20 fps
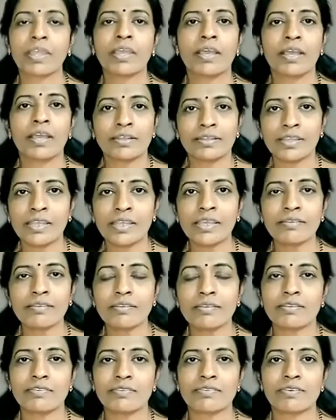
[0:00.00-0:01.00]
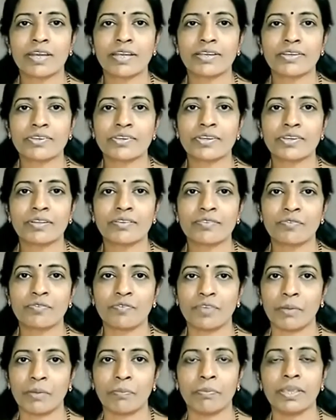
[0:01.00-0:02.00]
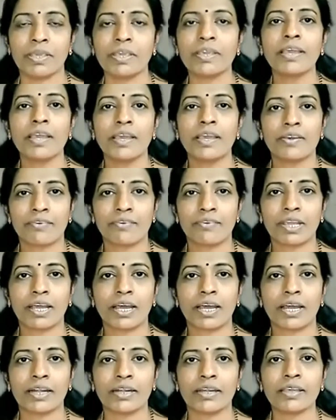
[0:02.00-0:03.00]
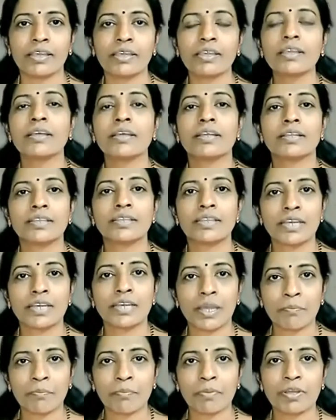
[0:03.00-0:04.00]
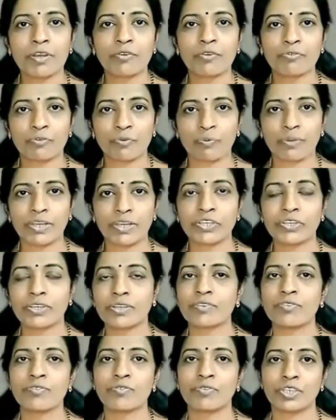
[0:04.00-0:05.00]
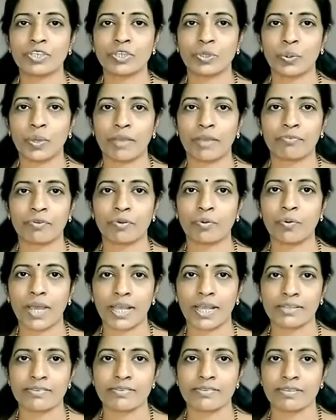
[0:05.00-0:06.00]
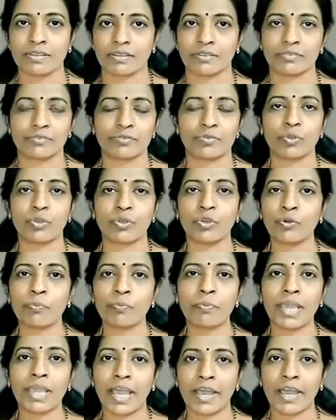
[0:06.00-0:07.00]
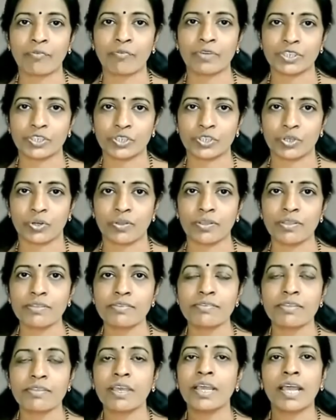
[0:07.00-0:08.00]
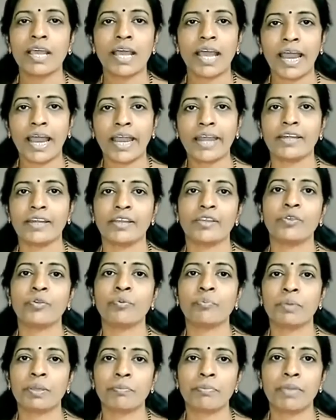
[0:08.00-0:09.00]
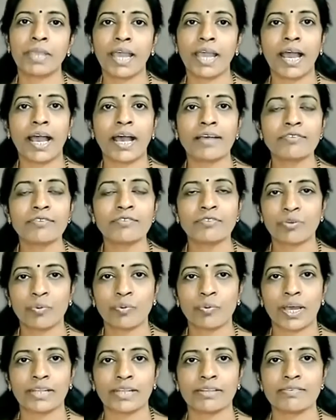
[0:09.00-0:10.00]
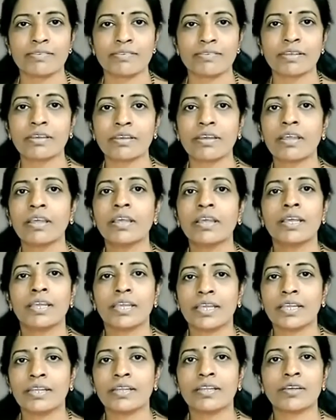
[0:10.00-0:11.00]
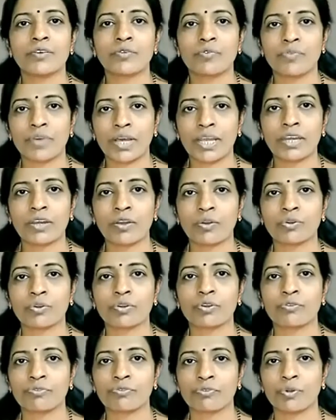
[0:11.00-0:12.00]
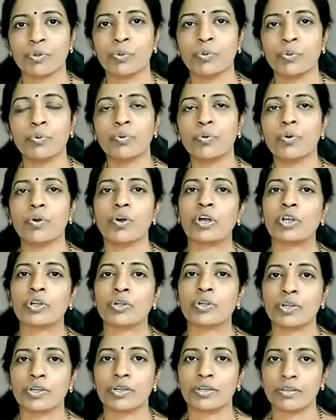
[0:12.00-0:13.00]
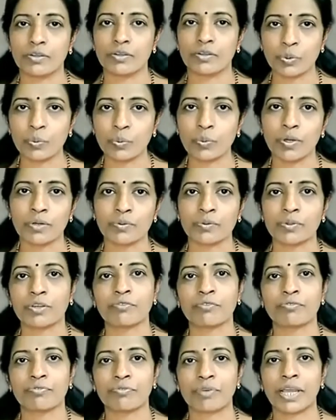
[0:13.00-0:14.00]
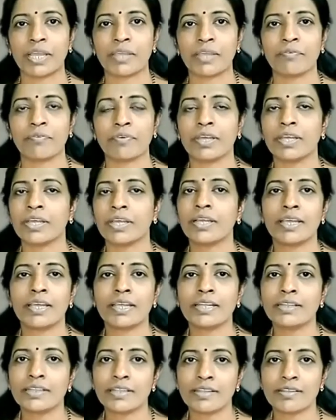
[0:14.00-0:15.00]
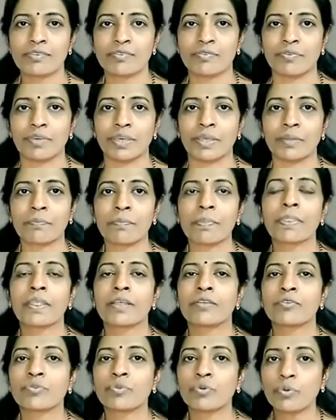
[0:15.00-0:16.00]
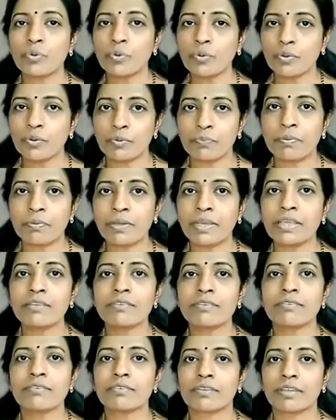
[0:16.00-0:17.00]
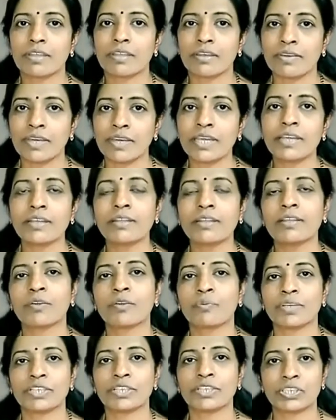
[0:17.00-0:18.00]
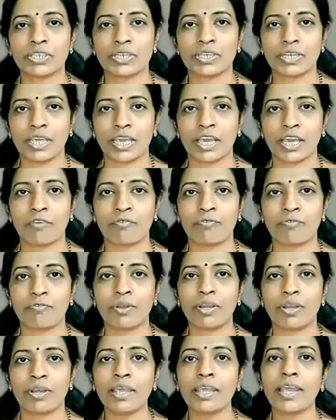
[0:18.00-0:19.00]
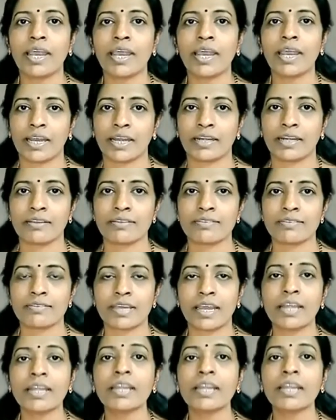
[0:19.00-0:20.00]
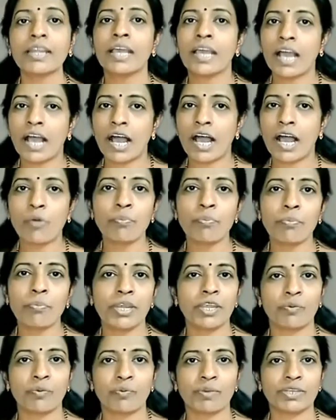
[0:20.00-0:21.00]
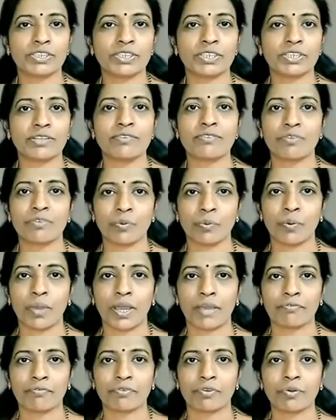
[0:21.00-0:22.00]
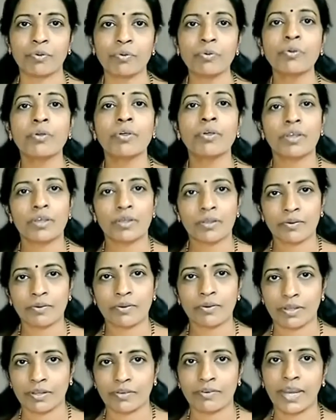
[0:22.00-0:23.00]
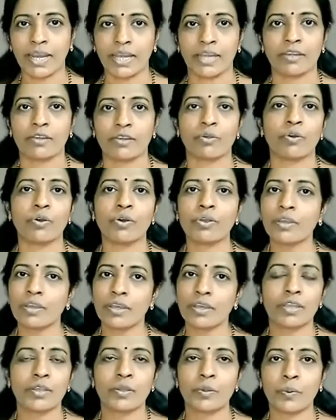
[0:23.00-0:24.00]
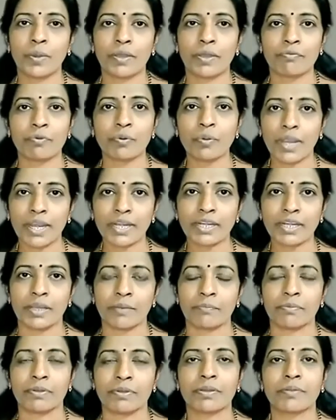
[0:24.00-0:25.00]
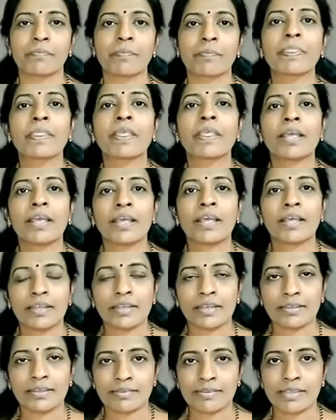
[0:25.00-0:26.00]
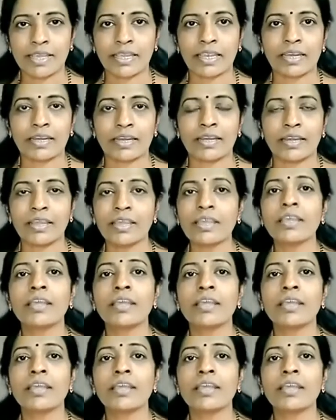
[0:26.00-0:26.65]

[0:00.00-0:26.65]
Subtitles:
These instructions will be regarding the number of questions which you have to answer. So you may have a choice and you may be asked to answer either 1 out of 2 or 2 out of 5 in this way. So please read the question carefully and understand how many questions you have to write or you have to attempt. Secondly,